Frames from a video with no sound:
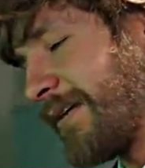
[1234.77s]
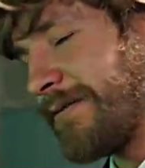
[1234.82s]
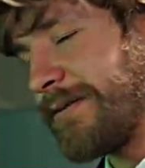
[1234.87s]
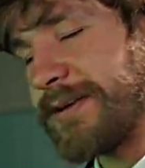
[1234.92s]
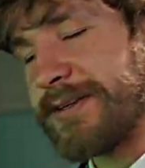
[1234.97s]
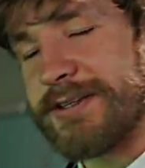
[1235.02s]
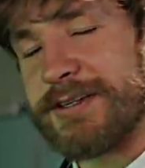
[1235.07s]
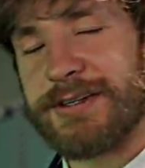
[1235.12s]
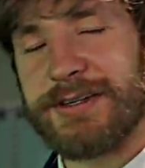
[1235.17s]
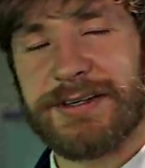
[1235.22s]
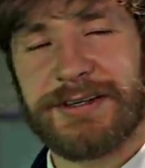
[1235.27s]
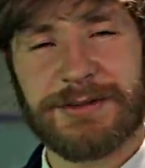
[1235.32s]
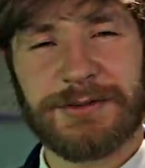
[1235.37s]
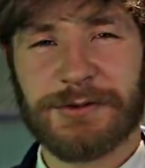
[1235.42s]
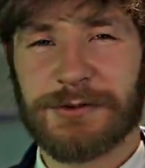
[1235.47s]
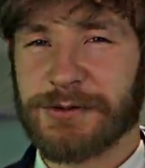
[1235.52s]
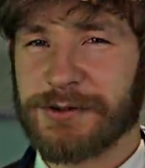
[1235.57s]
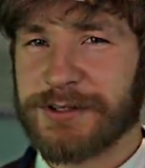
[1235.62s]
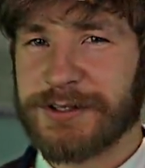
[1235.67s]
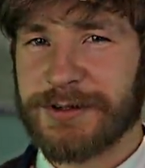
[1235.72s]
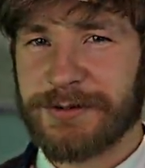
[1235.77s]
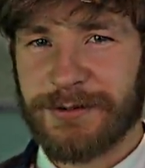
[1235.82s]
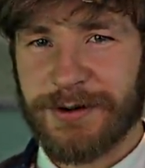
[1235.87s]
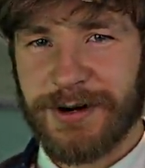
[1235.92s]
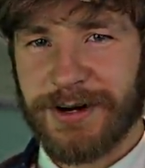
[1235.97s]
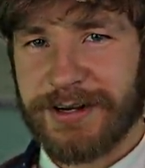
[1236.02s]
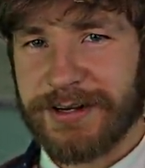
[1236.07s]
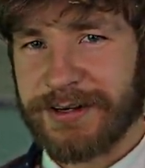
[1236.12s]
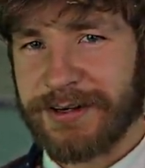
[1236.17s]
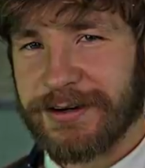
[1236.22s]
vision is already
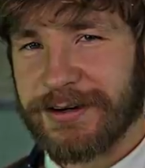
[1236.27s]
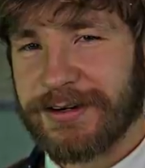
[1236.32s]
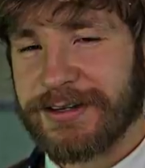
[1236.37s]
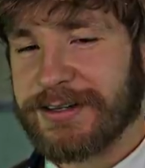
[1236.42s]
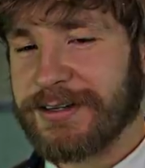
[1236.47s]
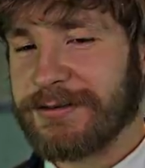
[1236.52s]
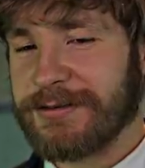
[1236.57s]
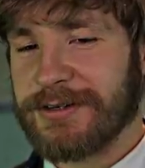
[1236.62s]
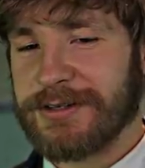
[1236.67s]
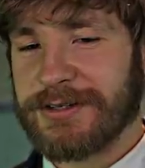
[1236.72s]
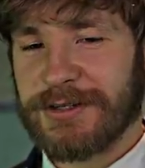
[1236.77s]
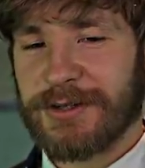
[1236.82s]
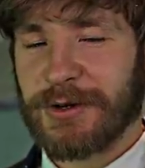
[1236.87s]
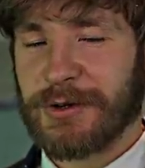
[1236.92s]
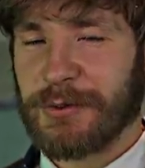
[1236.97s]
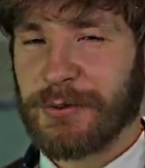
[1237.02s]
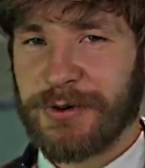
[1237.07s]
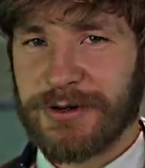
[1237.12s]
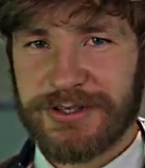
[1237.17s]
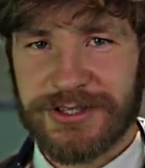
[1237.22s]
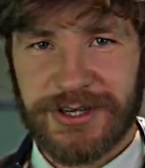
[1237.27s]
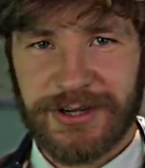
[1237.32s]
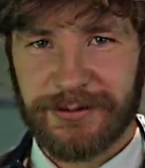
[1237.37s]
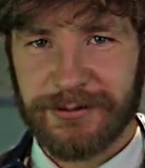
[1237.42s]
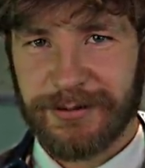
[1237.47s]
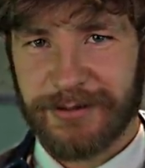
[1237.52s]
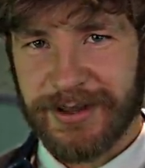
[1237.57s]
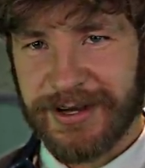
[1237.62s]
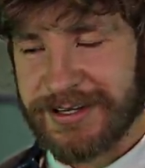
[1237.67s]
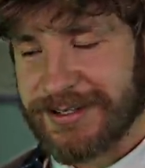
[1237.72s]
really good. You've just got to watch out
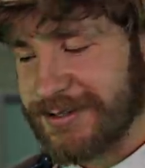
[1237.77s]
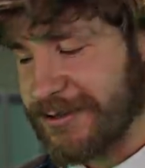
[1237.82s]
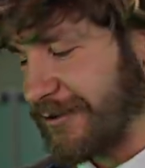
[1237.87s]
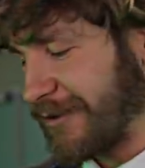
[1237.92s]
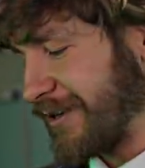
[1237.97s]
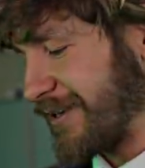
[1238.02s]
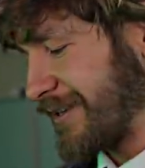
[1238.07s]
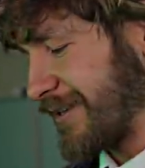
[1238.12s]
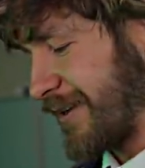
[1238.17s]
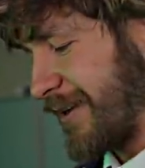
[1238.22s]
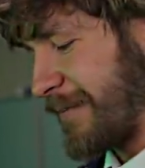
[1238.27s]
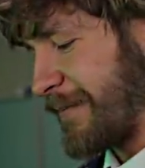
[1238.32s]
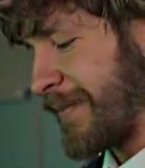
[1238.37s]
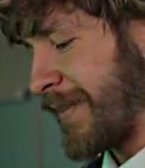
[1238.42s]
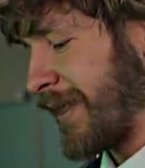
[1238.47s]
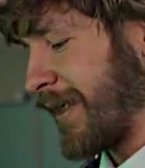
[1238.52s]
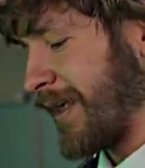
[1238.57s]
for that screen time,